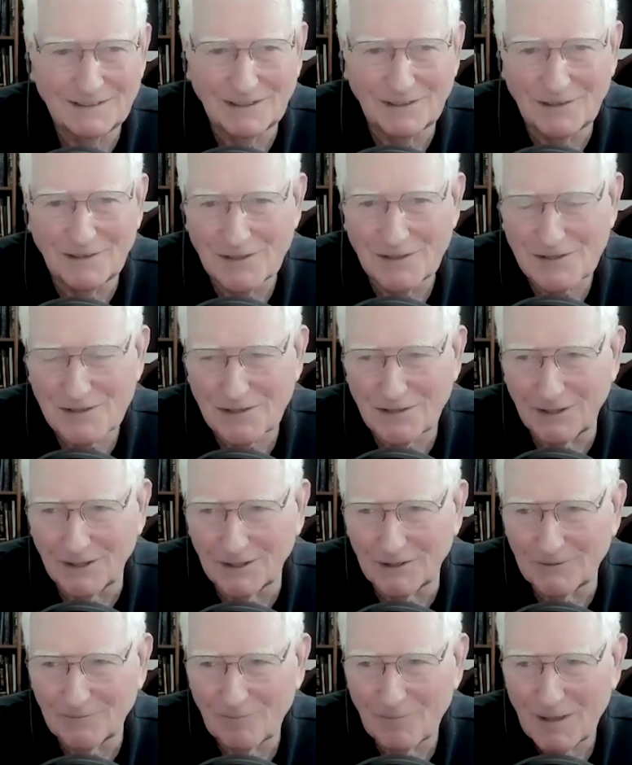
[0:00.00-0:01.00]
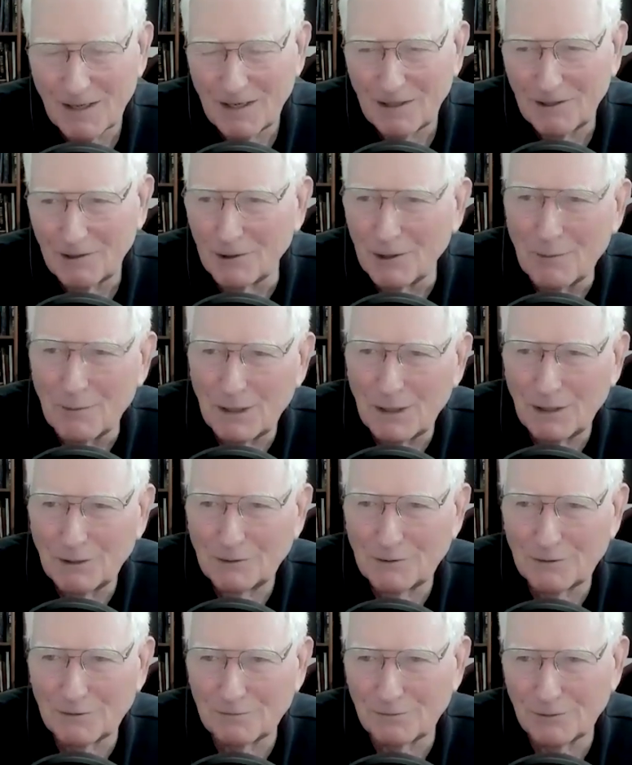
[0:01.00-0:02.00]
to this thing
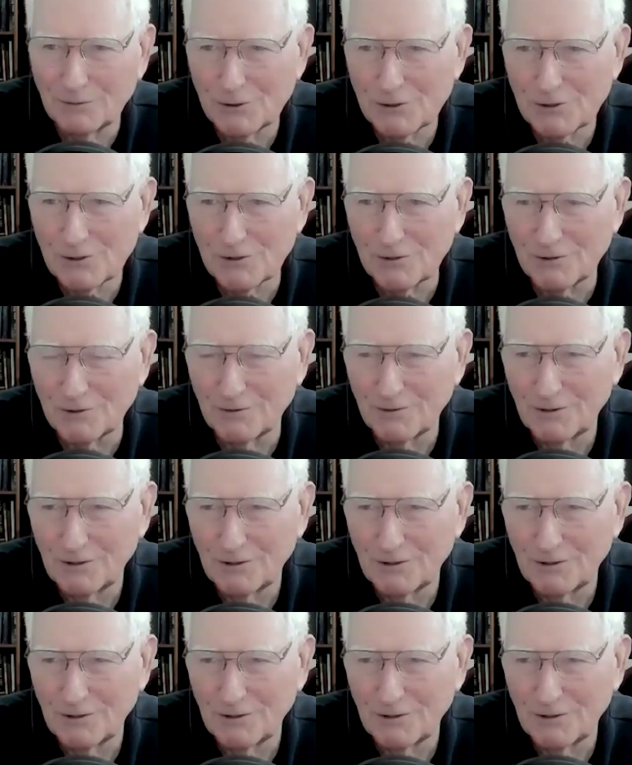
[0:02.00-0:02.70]
limited conversion